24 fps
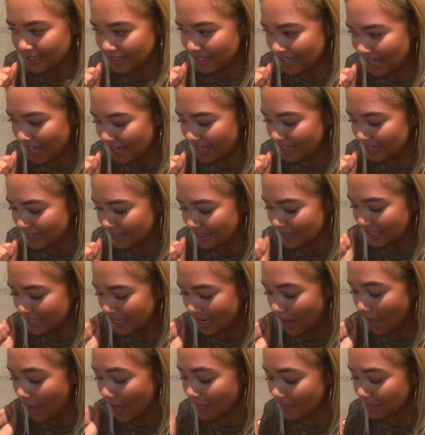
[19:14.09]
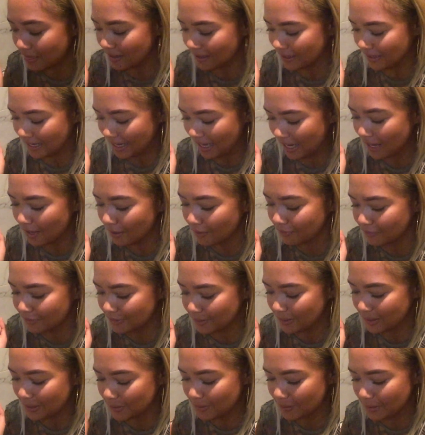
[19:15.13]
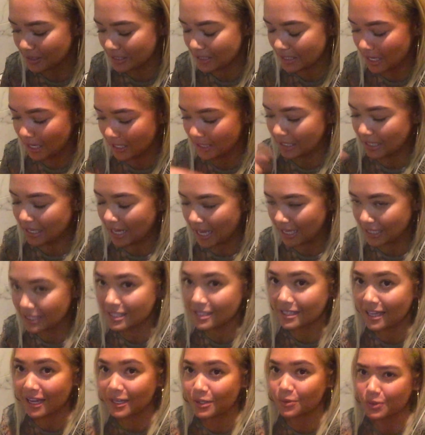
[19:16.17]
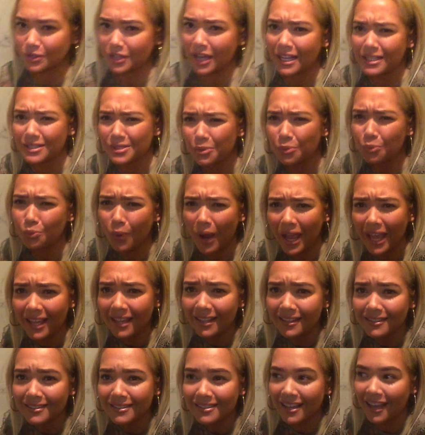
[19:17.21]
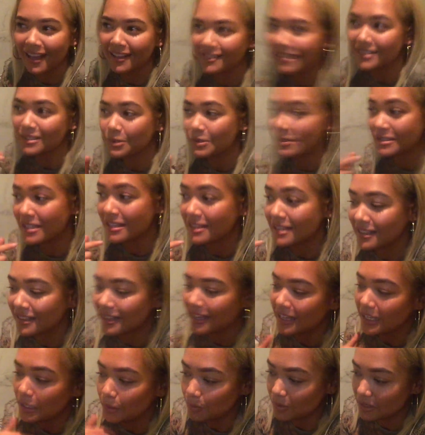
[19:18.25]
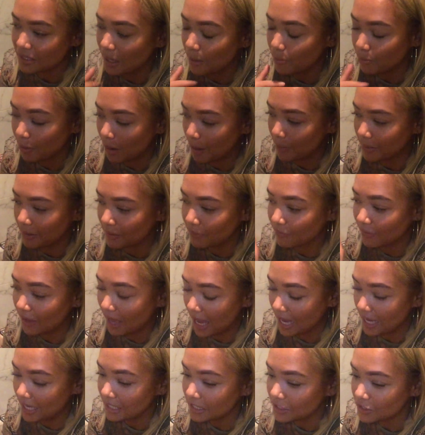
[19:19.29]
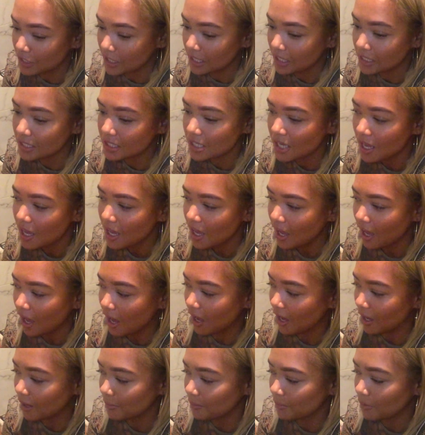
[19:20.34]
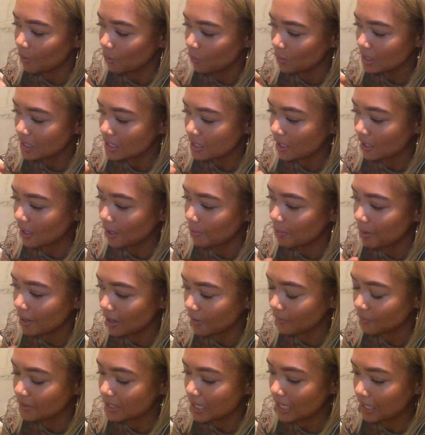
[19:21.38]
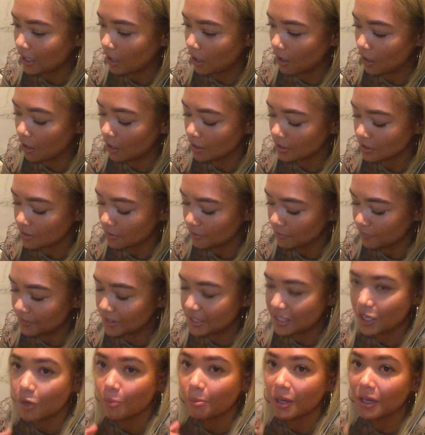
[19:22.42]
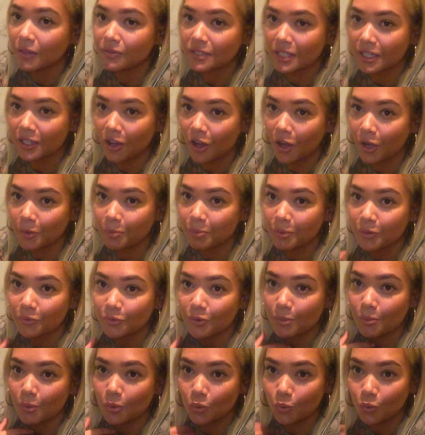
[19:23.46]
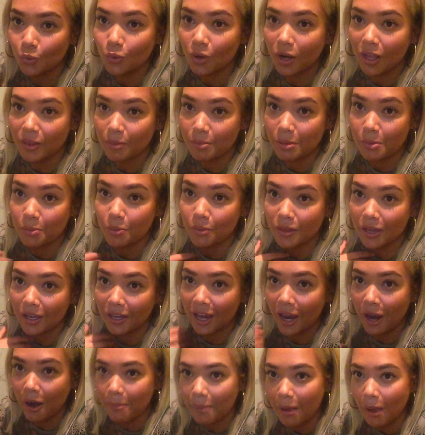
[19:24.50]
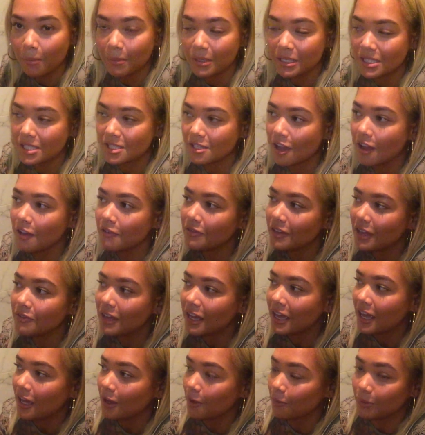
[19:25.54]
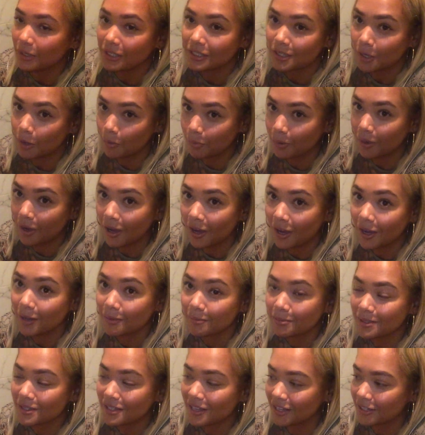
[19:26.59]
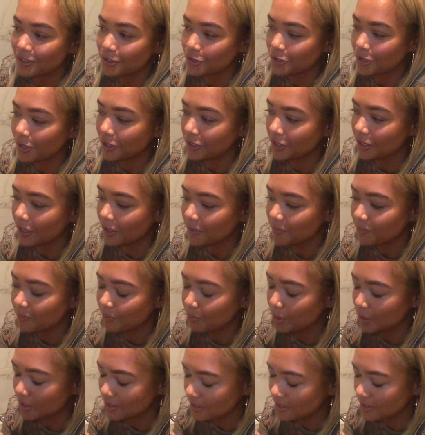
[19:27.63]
then the other gift, which was like the next stage, which I had to wait, and this was the thing that he was like prepping for ages, was like a birthday card, video birthday card, but from all like people that care about me and stuff, which I'll put ups and show you.